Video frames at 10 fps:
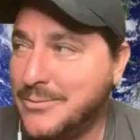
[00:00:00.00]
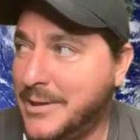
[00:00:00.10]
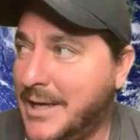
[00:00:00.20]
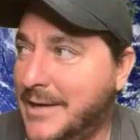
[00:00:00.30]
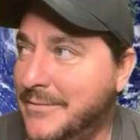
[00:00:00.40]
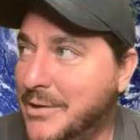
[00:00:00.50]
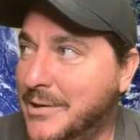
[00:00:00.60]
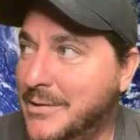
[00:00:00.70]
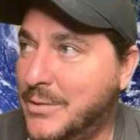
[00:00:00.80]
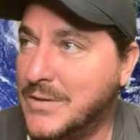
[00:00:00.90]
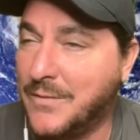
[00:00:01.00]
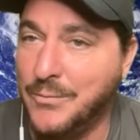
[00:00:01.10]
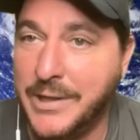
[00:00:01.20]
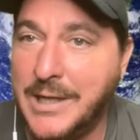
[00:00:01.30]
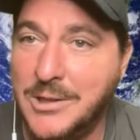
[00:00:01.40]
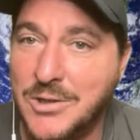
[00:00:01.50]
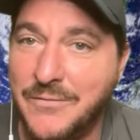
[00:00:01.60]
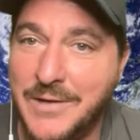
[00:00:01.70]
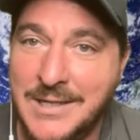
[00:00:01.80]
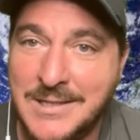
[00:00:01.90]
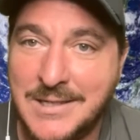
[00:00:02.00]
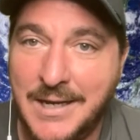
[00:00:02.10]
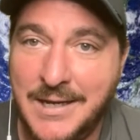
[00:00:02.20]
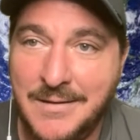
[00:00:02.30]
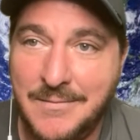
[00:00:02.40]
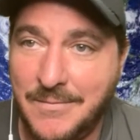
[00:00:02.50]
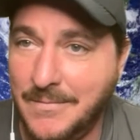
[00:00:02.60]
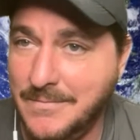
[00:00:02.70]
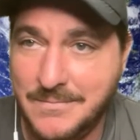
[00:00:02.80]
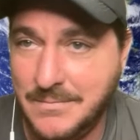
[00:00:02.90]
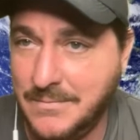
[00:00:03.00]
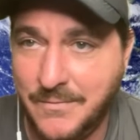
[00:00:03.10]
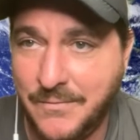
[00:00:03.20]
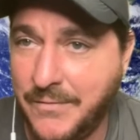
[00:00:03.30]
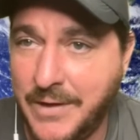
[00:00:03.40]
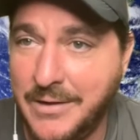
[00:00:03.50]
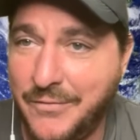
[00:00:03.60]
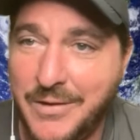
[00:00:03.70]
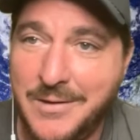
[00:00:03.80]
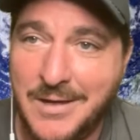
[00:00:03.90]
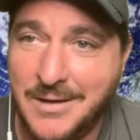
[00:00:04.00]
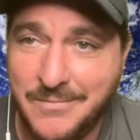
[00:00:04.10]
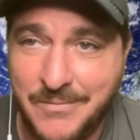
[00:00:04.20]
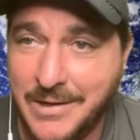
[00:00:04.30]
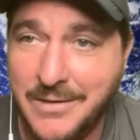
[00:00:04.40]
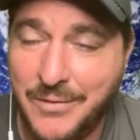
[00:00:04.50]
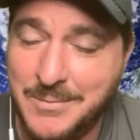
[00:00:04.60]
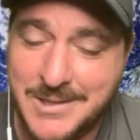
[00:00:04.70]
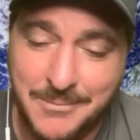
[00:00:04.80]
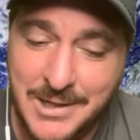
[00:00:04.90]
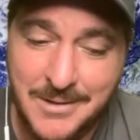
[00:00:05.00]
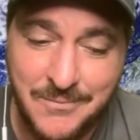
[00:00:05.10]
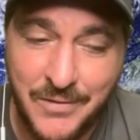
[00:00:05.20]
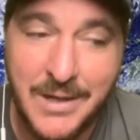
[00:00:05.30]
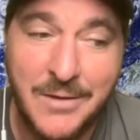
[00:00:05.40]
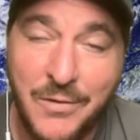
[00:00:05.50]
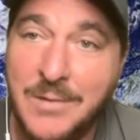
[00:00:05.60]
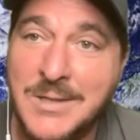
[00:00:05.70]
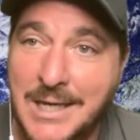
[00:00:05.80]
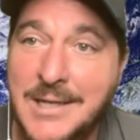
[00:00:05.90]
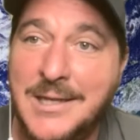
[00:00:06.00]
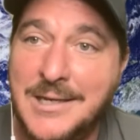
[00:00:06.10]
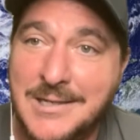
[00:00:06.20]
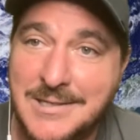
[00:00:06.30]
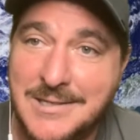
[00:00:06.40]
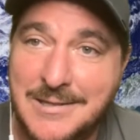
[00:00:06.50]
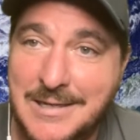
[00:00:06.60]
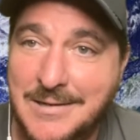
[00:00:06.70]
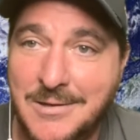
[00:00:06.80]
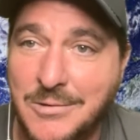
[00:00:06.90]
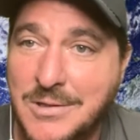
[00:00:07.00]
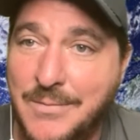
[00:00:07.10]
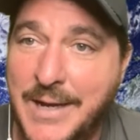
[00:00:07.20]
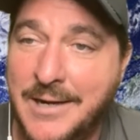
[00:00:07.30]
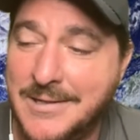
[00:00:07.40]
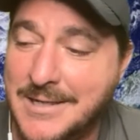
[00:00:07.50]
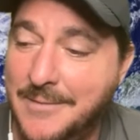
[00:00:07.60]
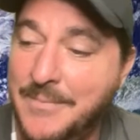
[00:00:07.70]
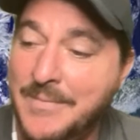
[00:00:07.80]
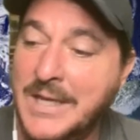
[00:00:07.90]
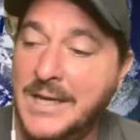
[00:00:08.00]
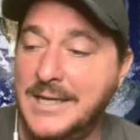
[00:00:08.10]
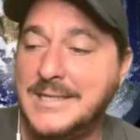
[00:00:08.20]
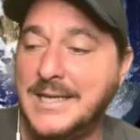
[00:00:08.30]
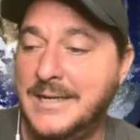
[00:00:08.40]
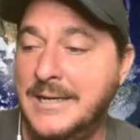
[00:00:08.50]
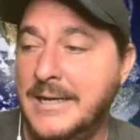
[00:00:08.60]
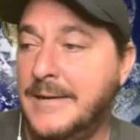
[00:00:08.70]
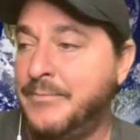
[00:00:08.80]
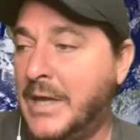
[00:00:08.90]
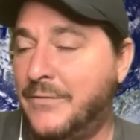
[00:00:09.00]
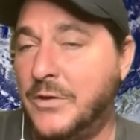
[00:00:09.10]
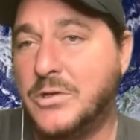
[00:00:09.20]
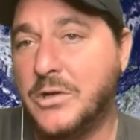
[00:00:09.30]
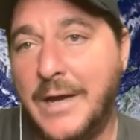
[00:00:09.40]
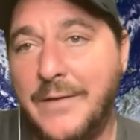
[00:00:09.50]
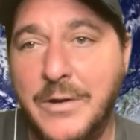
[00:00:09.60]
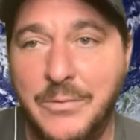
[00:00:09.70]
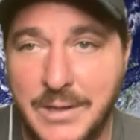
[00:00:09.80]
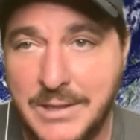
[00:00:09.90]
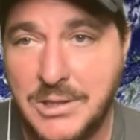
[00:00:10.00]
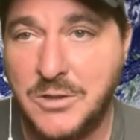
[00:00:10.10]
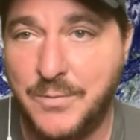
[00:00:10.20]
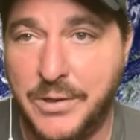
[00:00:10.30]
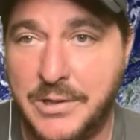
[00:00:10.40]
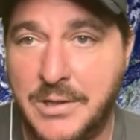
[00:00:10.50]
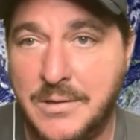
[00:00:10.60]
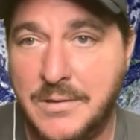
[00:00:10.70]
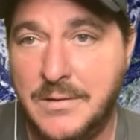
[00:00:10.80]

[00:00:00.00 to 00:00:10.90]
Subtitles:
one I ever heard was from Ricky Gervais, a very famous comedian, very famous atheist that goes to bat all the time. He said, if you took every religious book